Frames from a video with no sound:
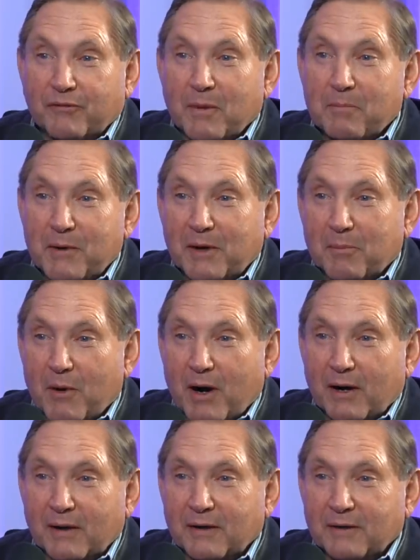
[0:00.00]
from
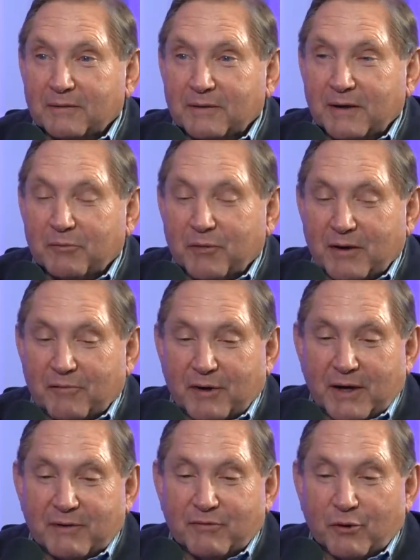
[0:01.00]
Miramar in one of
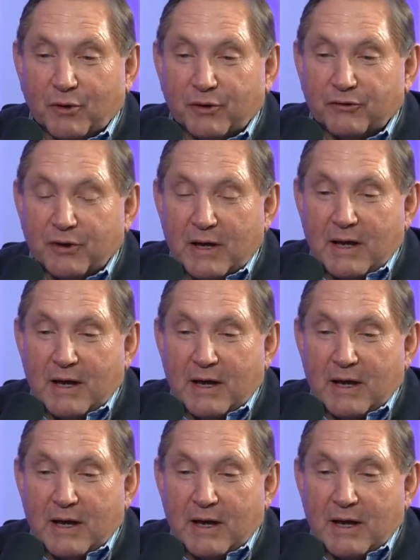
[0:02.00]
our A4s,